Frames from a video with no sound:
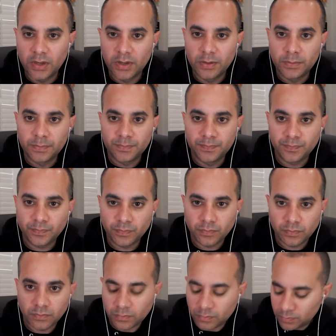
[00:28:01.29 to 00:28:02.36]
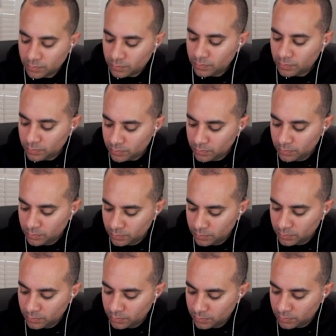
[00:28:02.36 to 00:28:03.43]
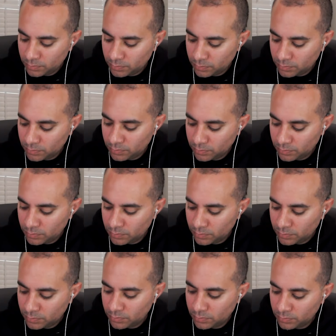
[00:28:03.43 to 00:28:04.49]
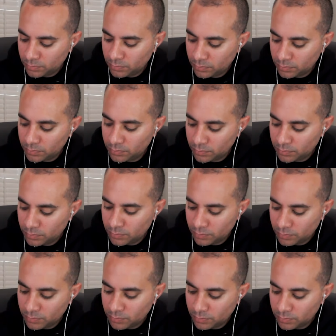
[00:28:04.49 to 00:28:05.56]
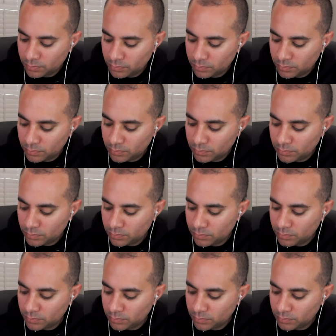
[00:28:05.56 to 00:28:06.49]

The person shown says nothing.